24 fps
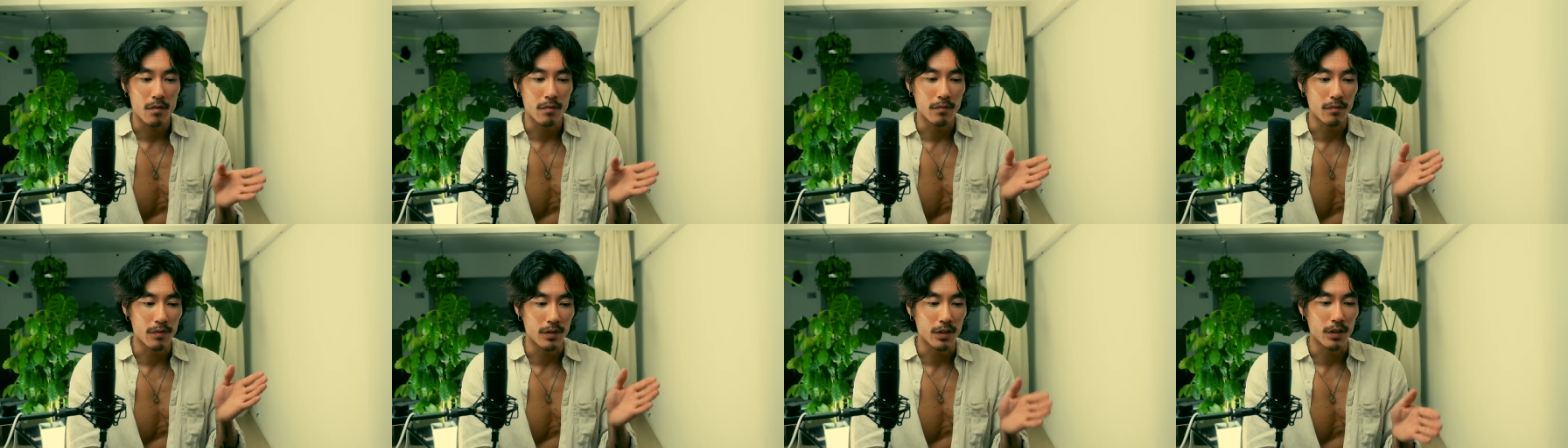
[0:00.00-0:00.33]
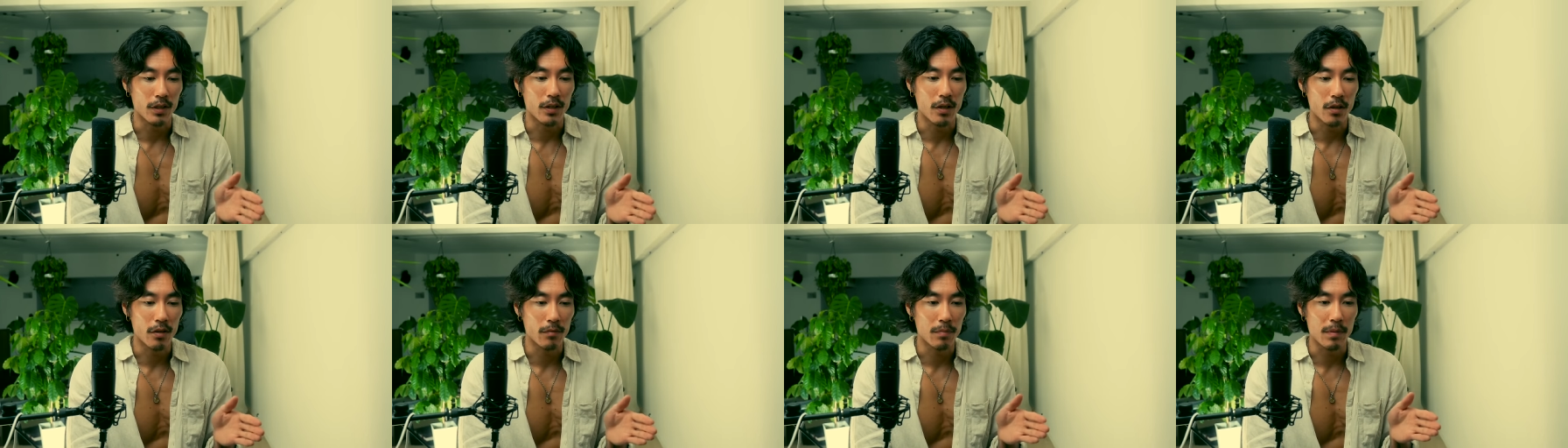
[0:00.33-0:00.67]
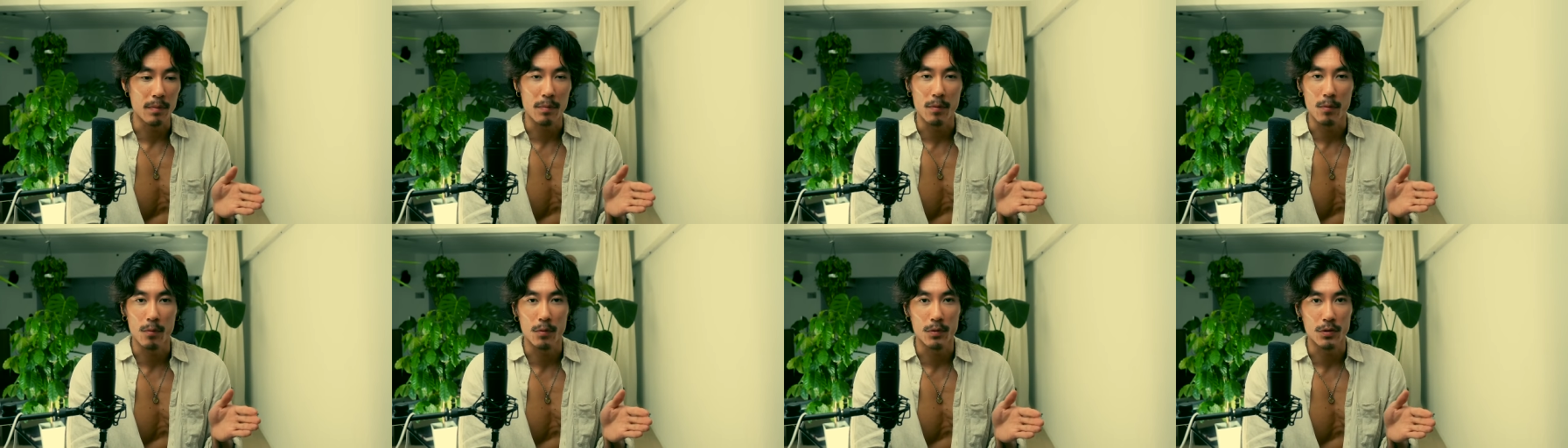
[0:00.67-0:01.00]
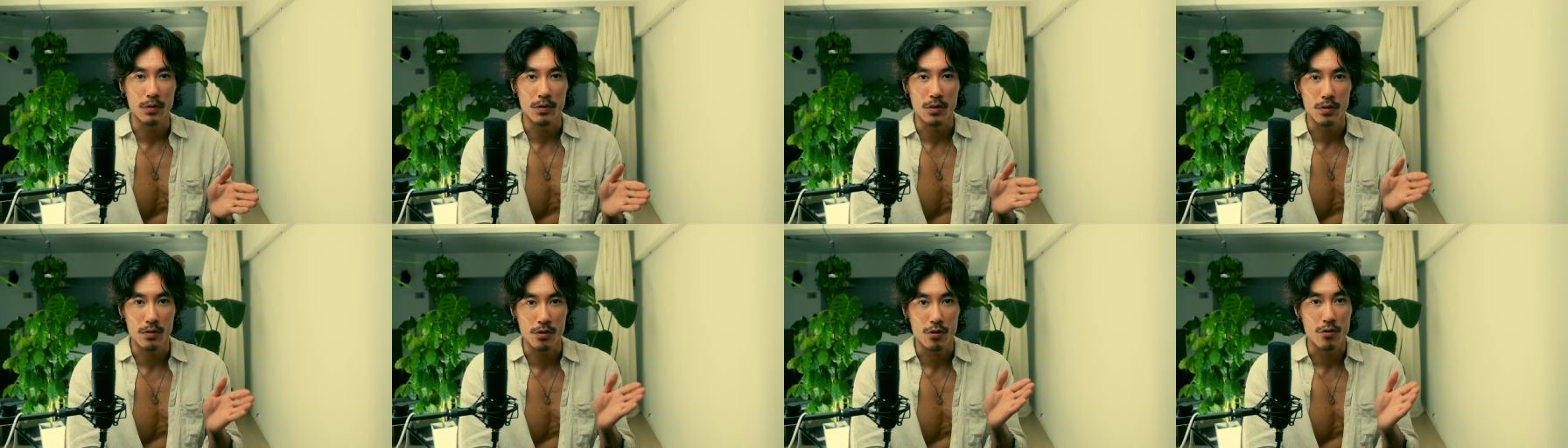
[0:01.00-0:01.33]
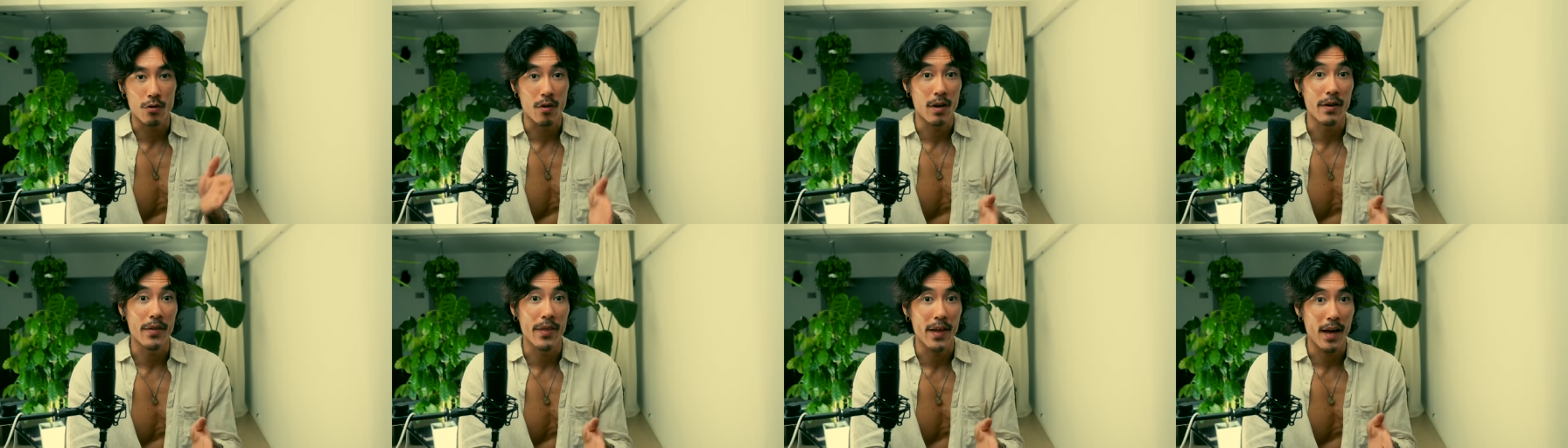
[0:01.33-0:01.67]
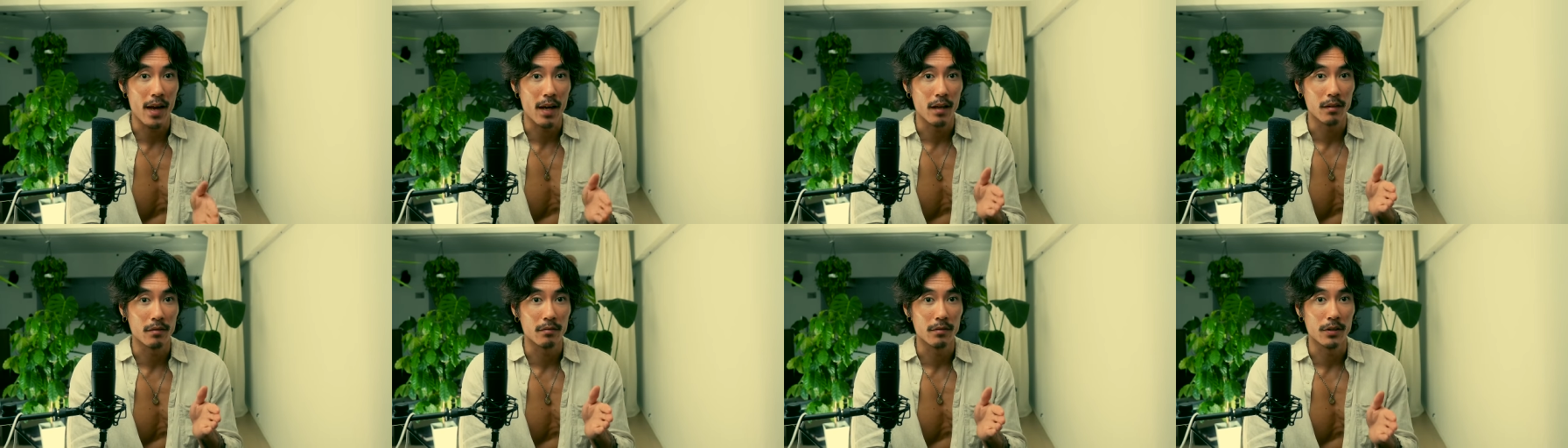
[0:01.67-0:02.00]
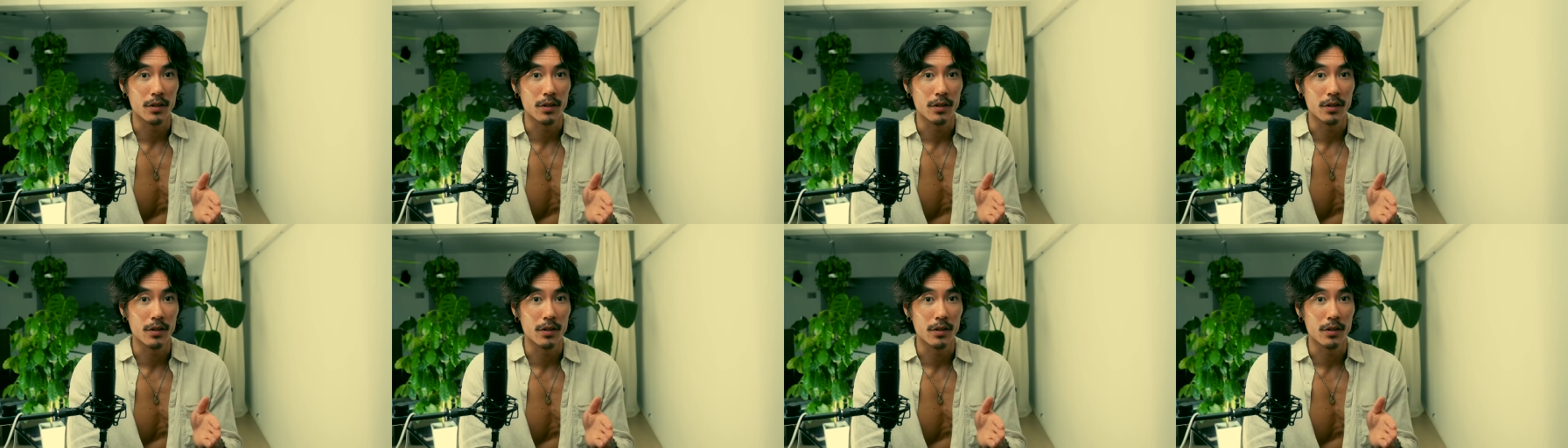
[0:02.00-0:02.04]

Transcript: video, people wants to try that,